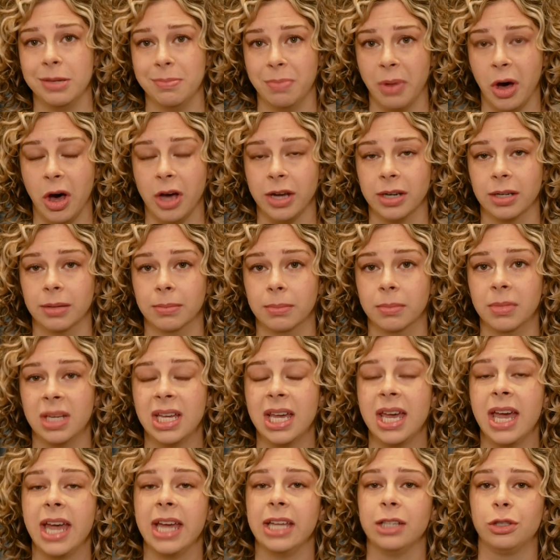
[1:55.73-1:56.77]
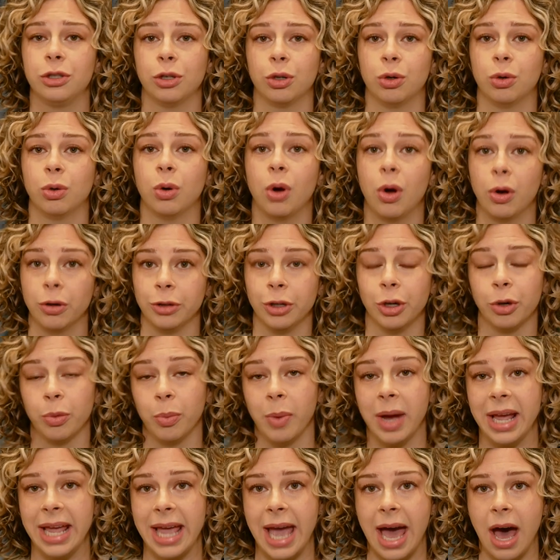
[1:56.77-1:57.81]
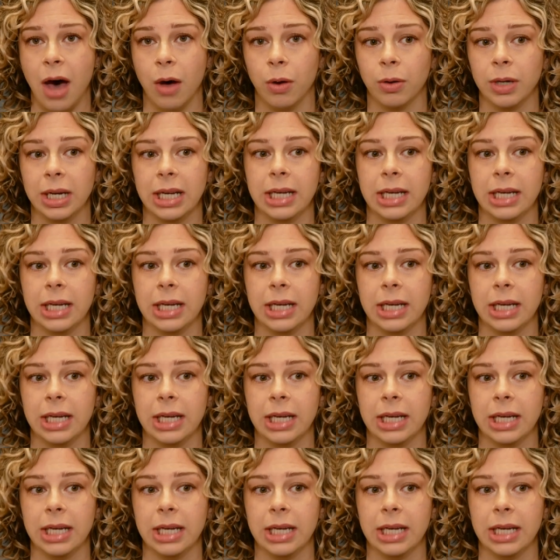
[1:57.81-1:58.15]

bottom and to crawl your way out.